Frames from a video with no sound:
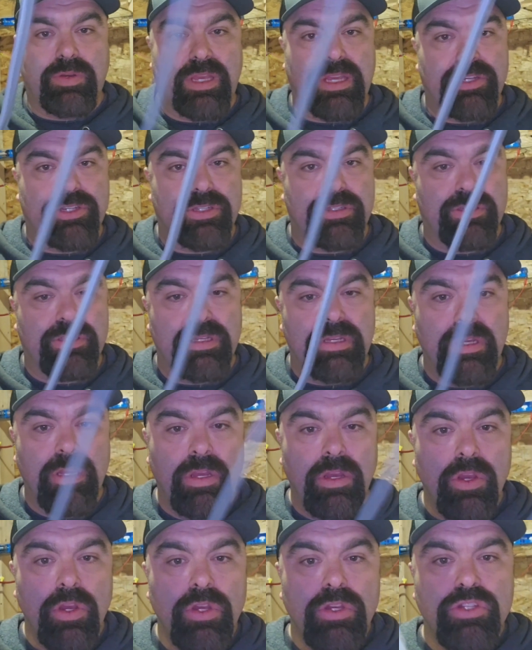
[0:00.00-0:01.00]
locations.
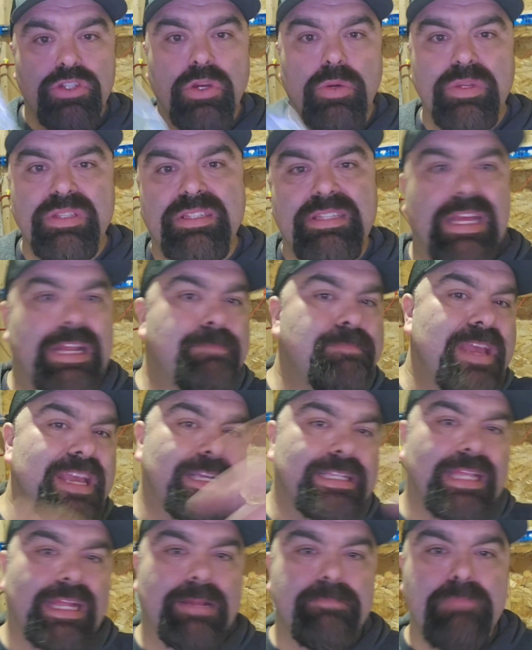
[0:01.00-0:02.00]
So instead of
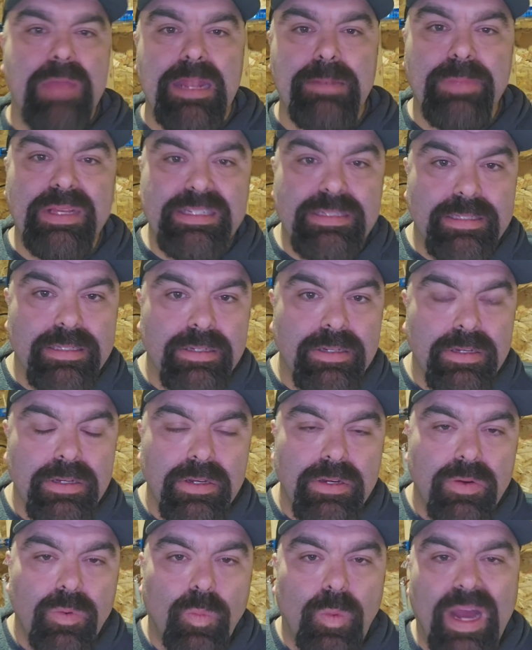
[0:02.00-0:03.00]
making that amendment,
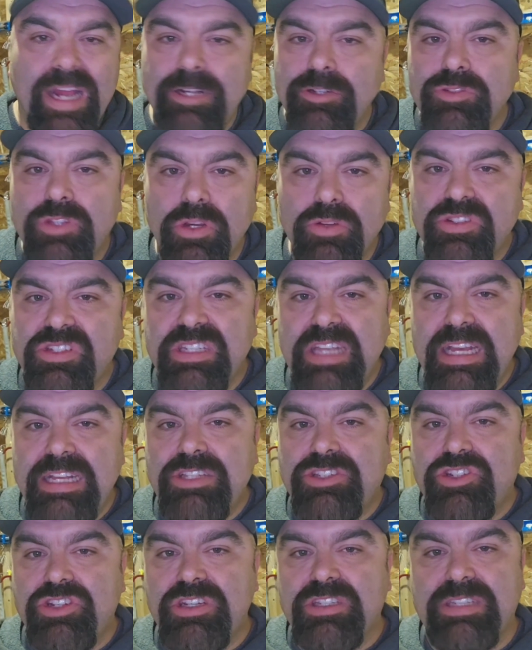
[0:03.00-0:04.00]
why don't those
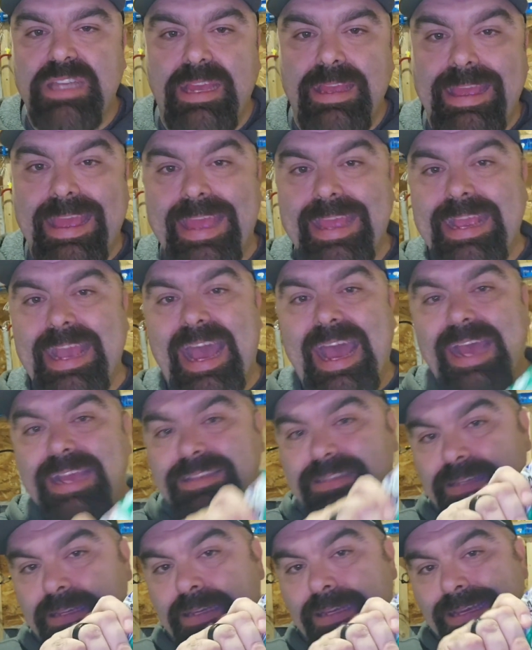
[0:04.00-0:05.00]
states just say, hey
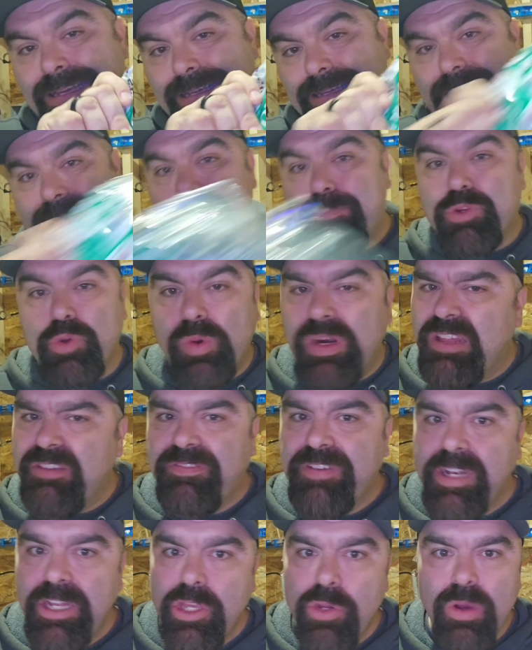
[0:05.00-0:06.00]
guys, keep 20
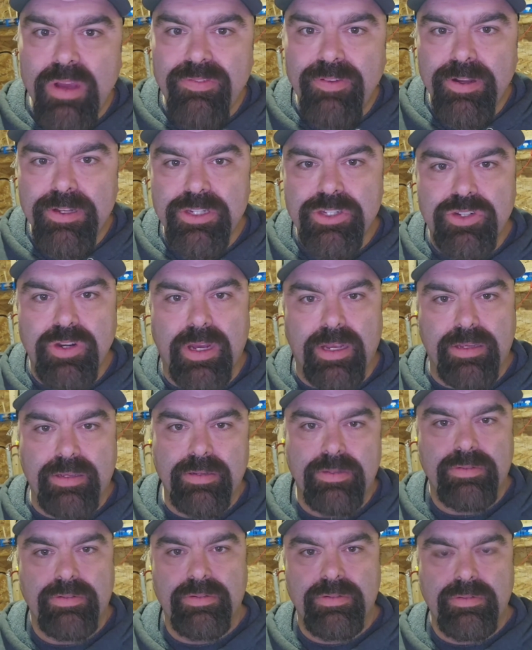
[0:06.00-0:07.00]
feet of UF on your truck?
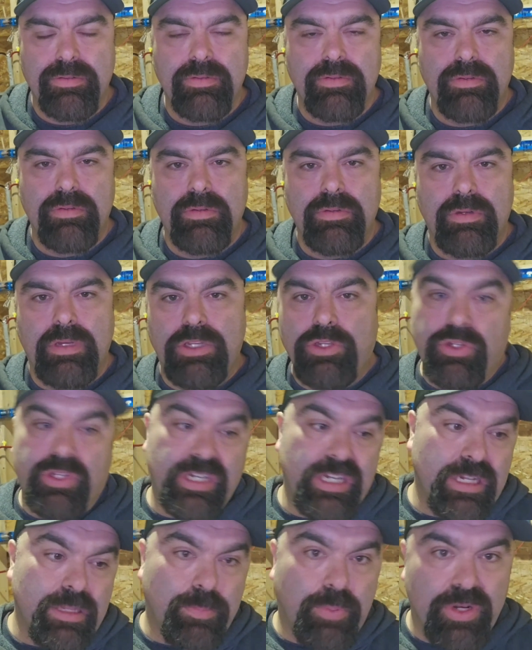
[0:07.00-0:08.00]
And you
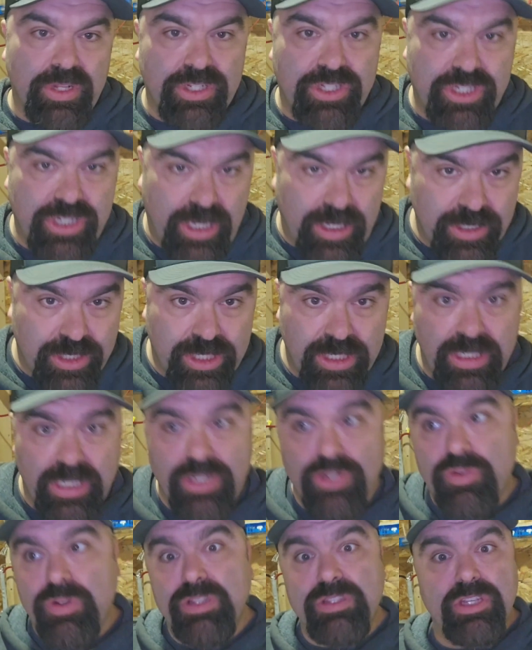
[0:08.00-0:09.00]
can either put a junction
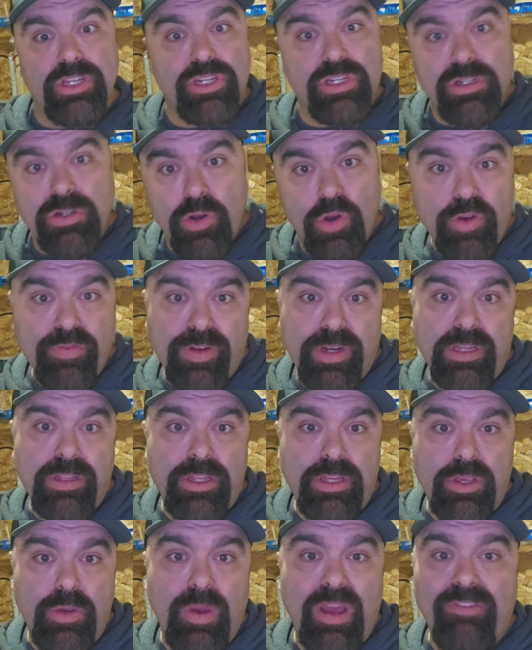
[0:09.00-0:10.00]
and transition over to
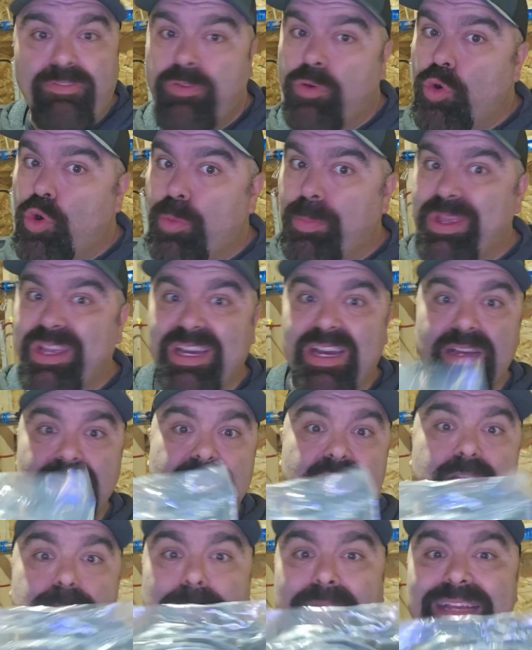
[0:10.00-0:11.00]
the UF, or
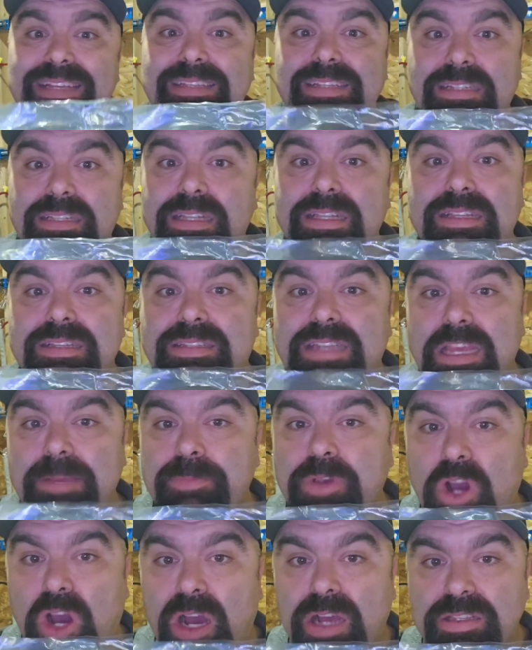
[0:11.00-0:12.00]
because it's basically the
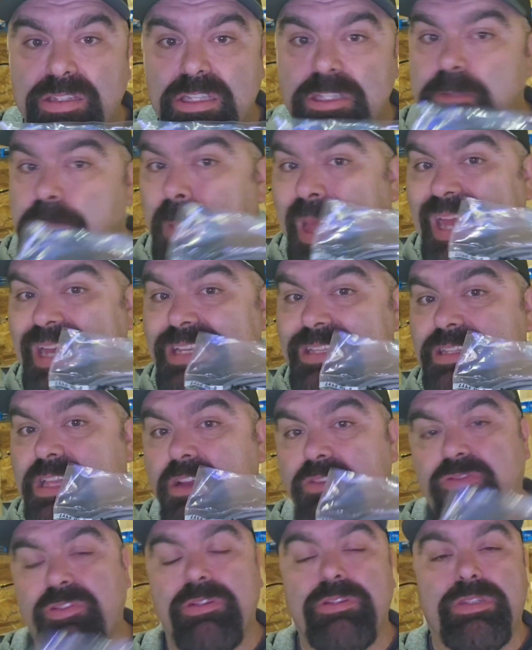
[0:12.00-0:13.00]
same cost, it's pennies
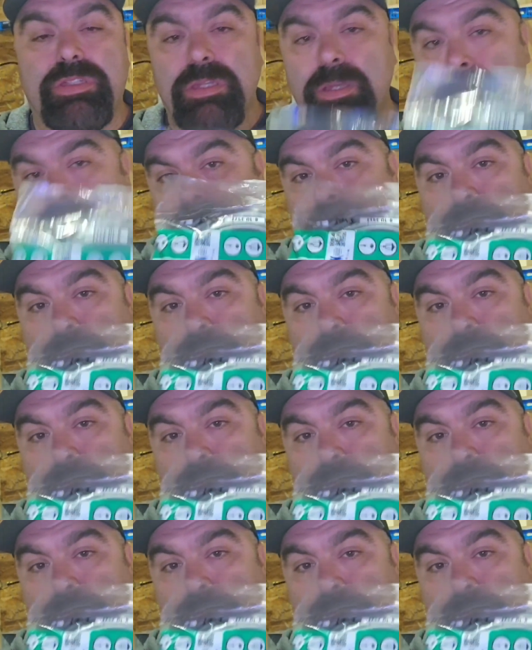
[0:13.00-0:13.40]
difference,